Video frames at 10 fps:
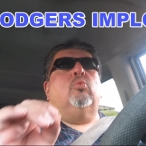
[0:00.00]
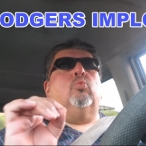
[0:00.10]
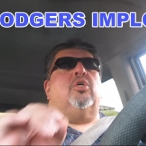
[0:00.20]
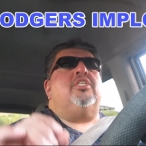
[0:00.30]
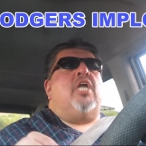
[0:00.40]

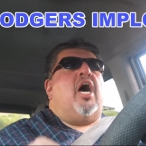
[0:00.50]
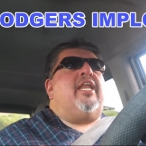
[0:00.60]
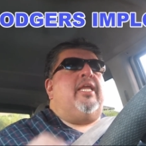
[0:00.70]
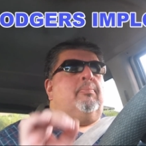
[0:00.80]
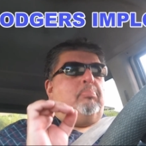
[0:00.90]
would
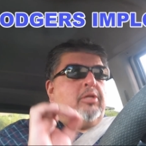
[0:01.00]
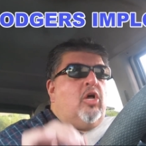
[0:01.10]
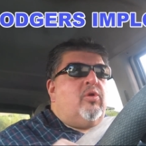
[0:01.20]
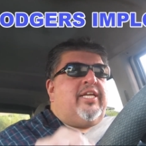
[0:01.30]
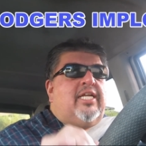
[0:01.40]
not
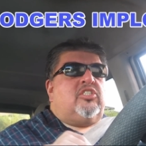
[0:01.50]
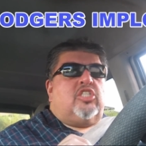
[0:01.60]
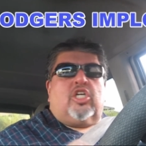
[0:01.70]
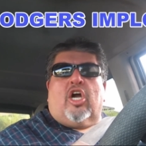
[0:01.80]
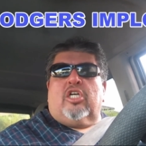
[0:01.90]
implode
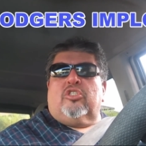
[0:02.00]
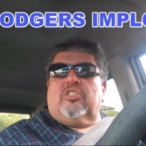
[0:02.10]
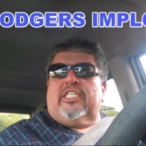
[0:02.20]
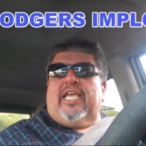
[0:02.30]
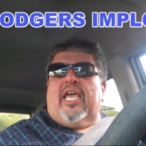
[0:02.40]
against the
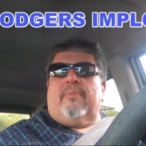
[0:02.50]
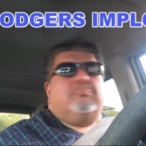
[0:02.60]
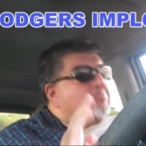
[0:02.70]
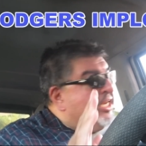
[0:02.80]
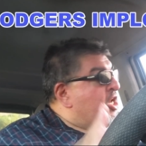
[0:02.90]
Cardinals
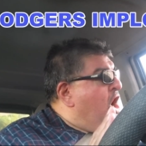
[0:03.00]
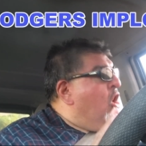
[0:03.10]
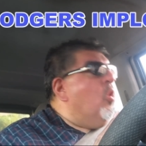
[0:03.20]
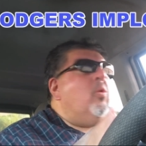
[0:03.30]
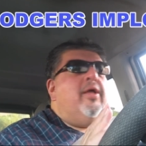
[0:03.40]
again. But
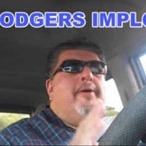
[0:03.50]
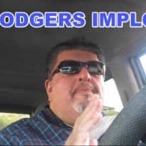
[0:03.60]
no,